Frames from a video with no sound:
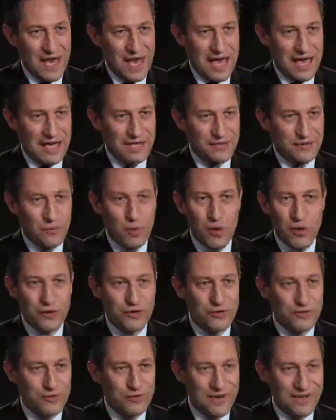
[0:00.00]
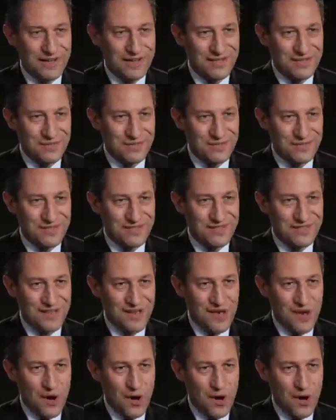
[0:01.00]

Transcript: has one or two items